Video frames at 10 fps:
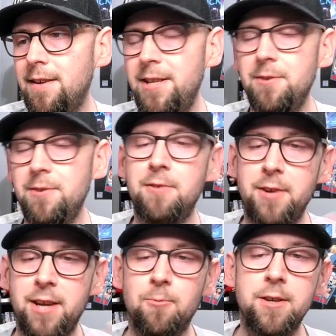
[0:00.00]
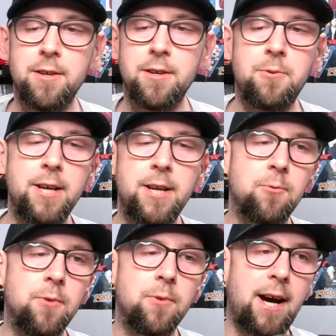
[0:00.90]
okay, real quick.
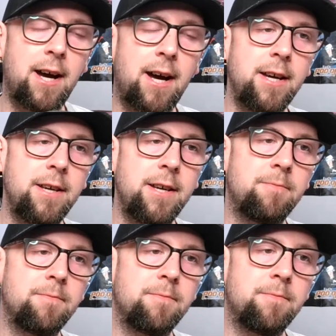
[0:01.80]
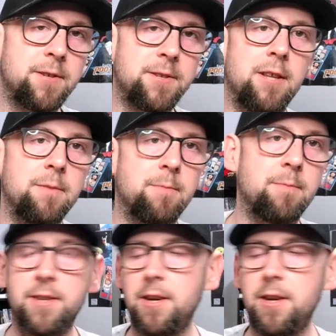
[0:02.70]
When I first saw the
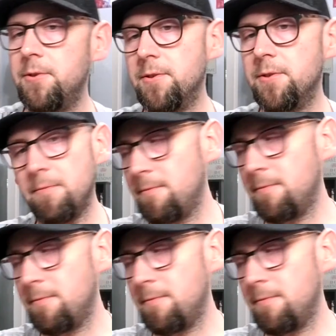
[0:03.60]
Briscoes,